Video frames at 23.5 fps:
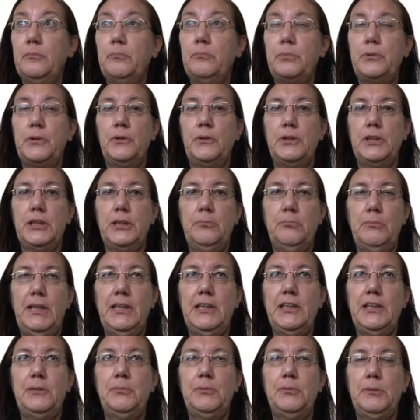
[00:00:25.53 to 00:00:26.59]
project
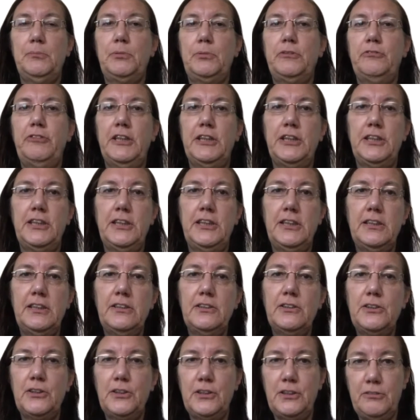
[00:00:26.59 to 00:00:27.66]
management professional
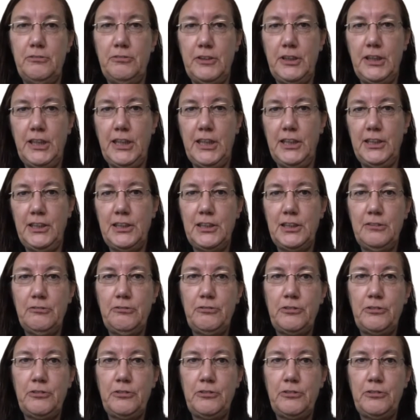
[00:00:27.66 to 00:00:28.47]
certification